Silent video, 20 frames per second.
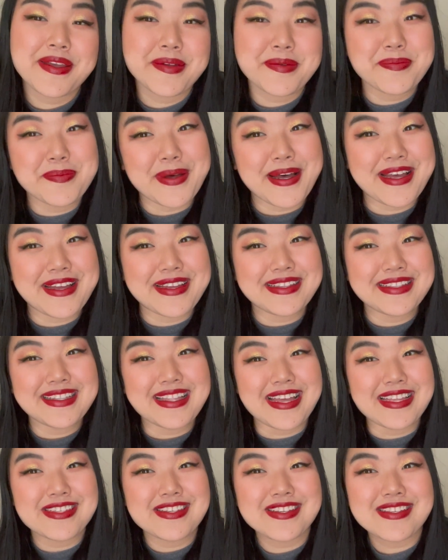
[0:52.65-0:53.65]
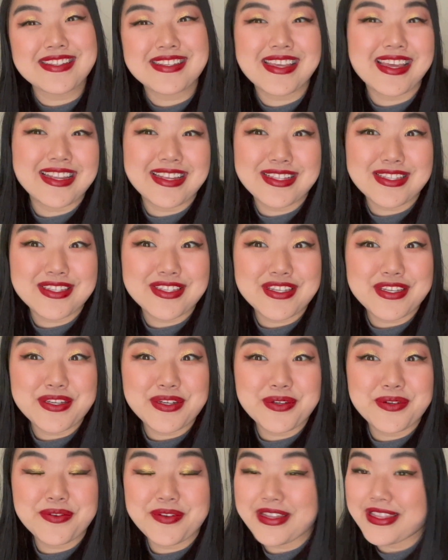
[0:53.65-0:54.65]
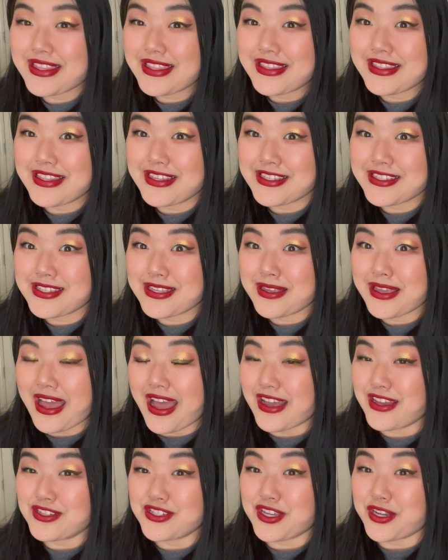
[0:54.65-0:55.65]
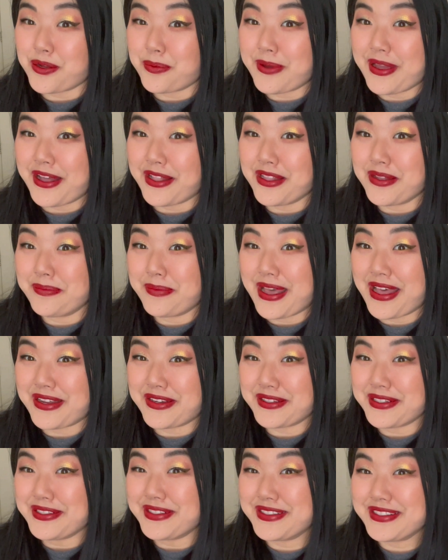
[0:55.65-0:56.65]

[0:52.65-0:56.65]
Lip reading: But let's just get into this eyeshadow palette battle,